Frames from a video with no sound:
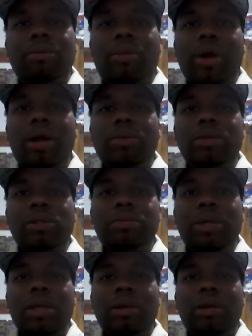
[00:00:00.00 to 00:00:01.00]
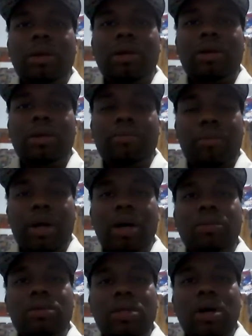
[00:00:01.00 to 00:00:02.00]
Brown
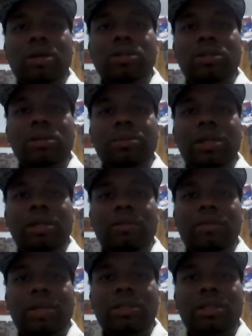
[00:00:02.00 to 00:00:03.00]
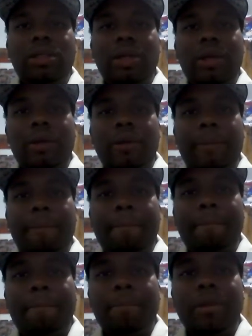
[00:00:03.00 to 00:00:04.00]
was also being investigated
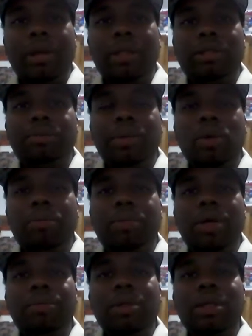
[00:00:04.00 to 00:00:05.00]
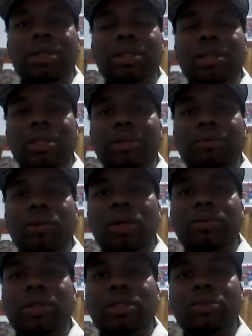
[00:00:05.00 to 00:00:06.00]
and spoke publicly
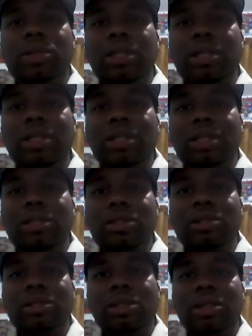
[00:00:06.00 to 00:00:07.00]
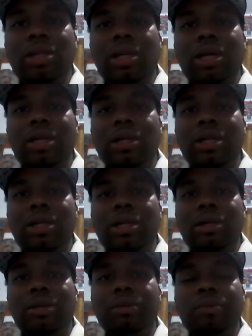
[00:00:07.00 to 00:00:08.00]
of his willingness to cut a
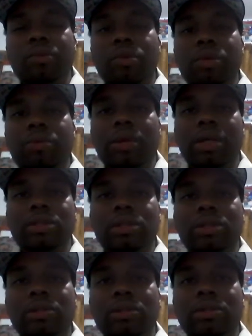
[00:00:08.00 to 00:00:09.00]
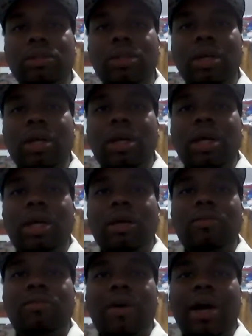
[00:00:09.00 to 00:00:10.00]
deal with prosecutors.
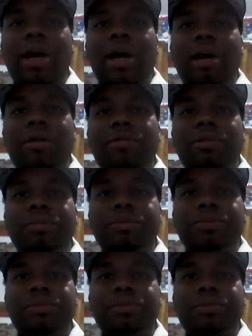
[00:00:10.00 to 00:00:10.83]
5.